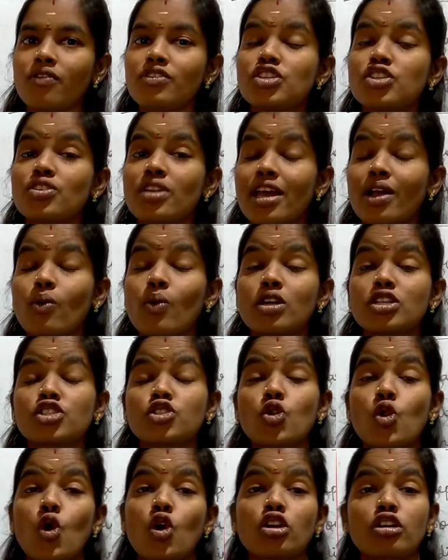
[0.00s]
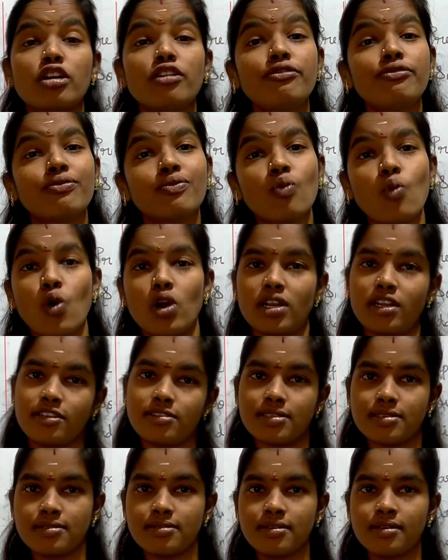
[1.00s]
which requires lot of water.
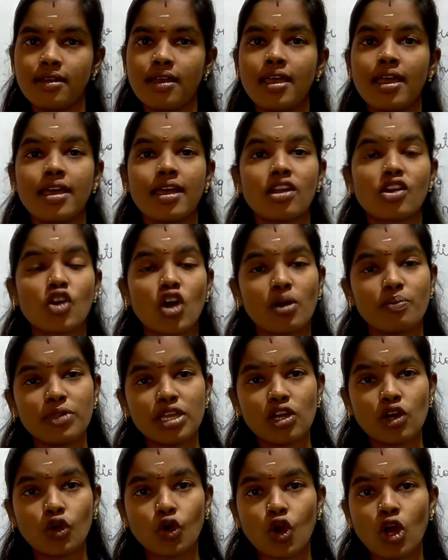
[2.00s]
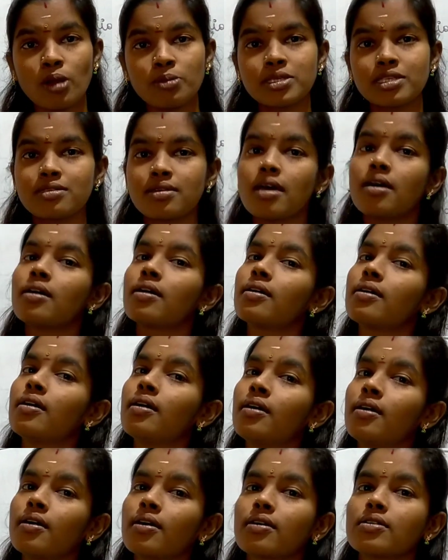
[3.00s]
Rabi crops
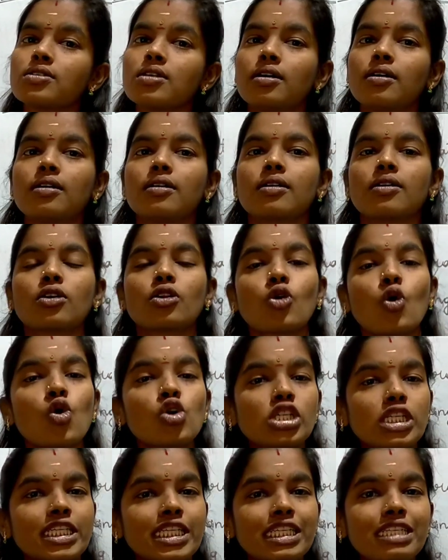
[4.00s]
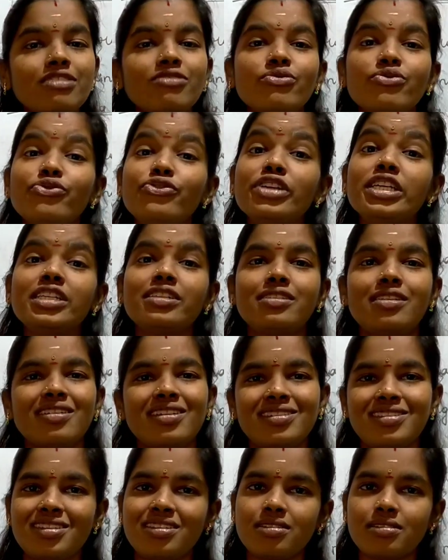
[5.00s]
grown in
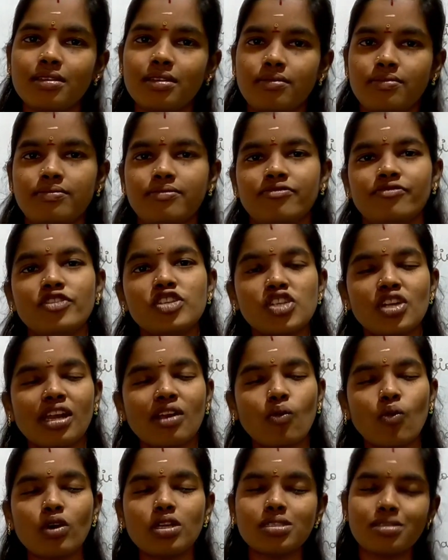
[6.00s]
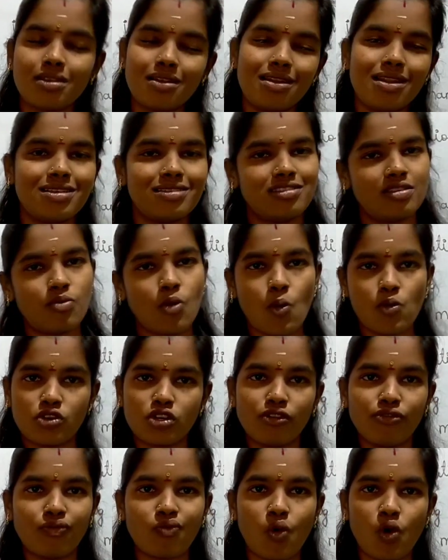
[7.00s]
winter season, which requires less amount
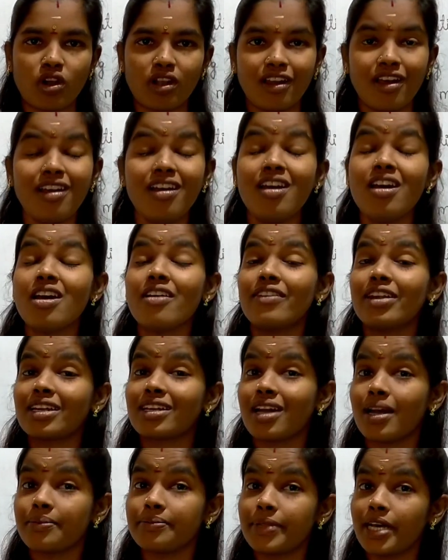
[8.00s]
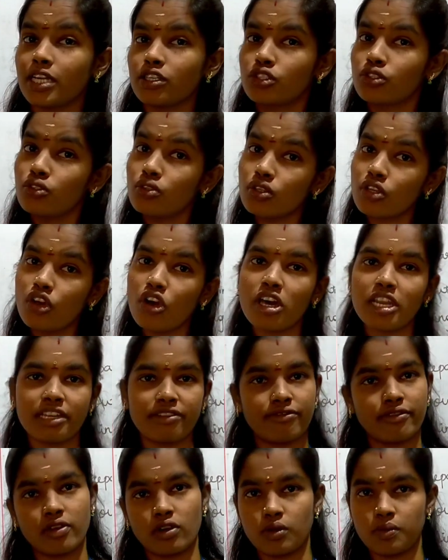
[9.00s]
of water when compared to
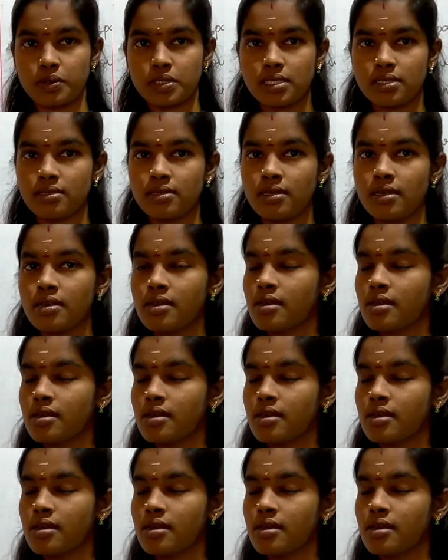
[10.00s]
kharif crops.